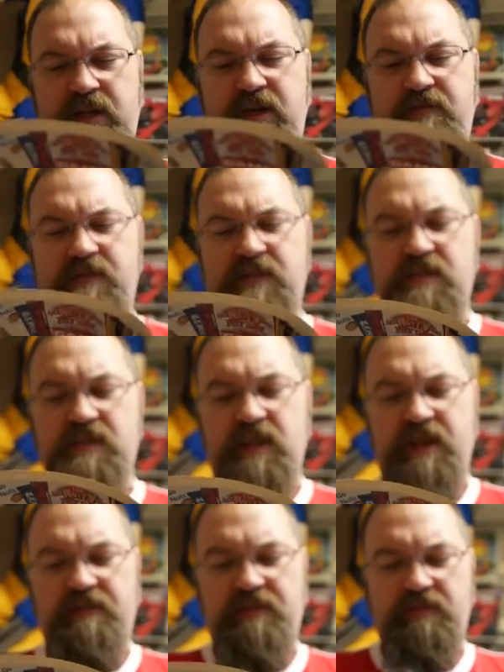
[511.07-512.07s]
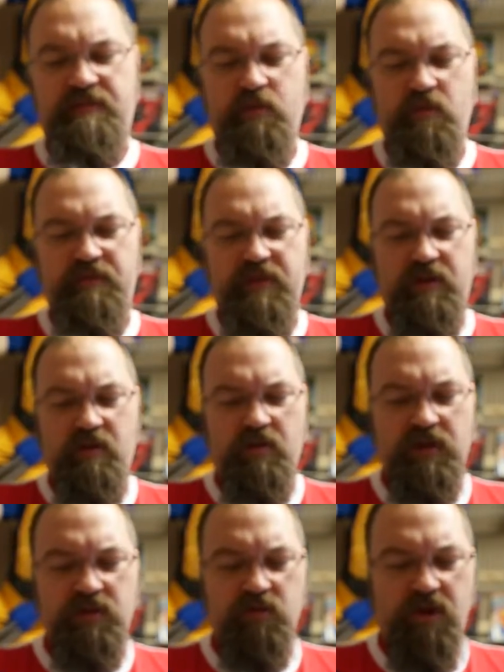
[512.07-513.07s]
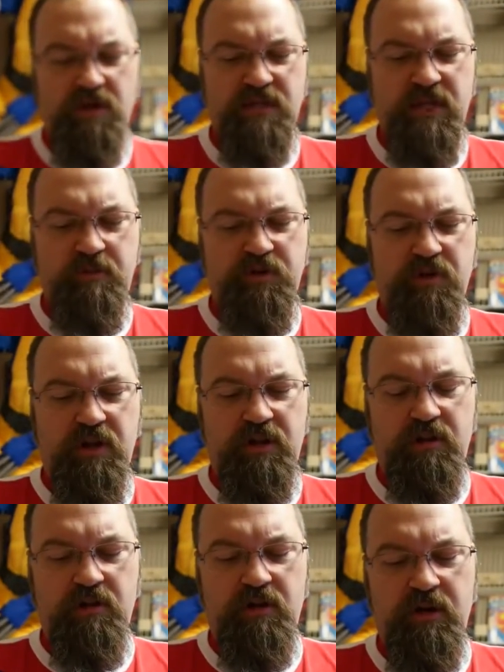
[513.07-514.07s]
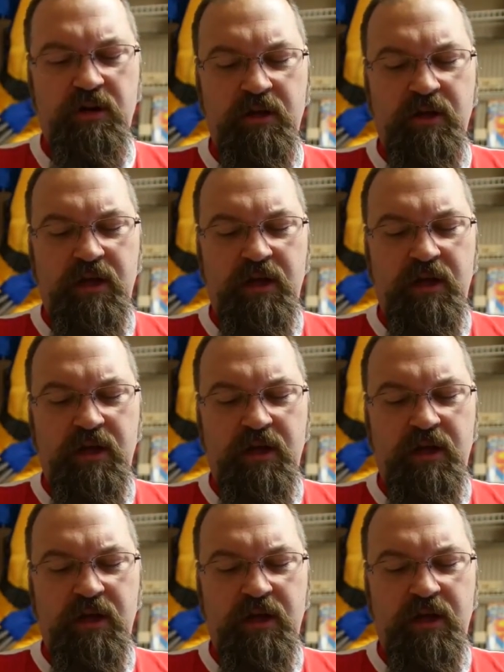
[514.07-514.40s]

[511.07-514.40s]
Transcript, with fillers: gives his life in forfeit according to our Cybertronic lore,